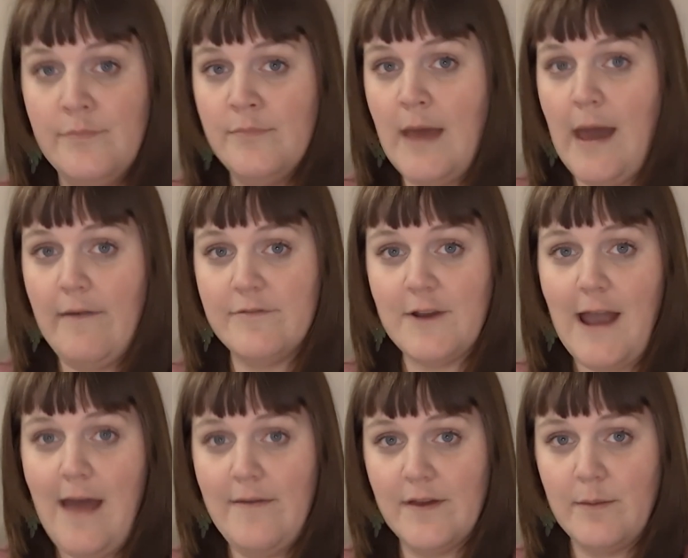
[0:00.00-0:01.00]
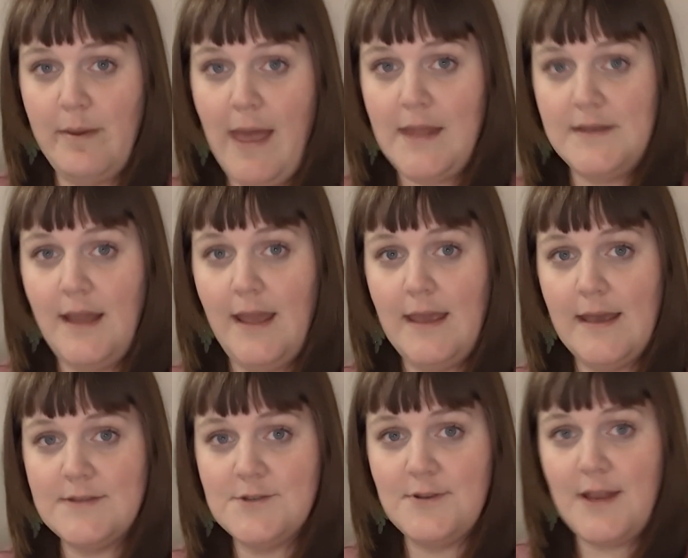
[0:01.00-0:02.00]
After having a bad day
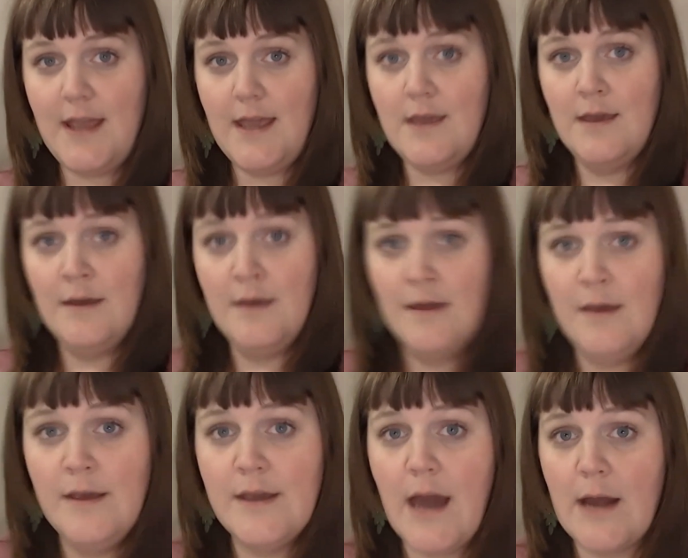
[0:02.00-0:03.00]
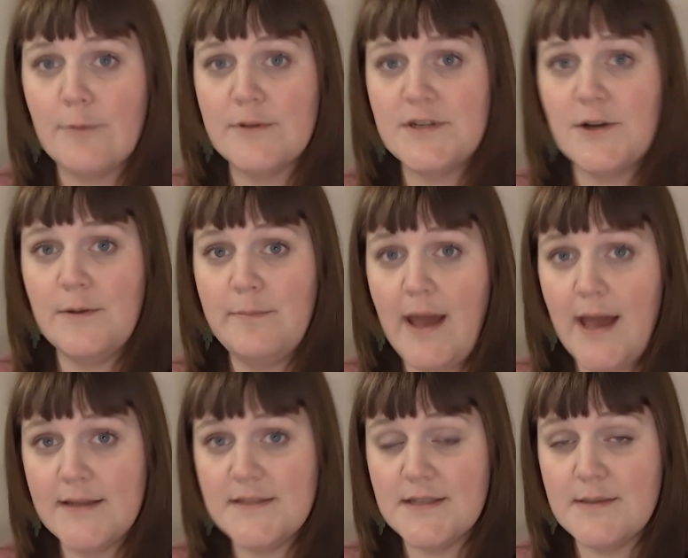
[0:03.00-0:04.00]
yesterday, gotta return back
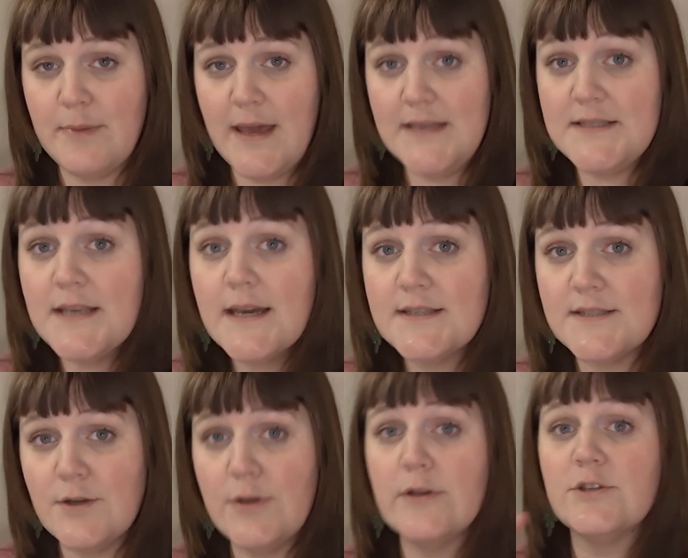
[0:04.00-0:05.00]
to the basics, do your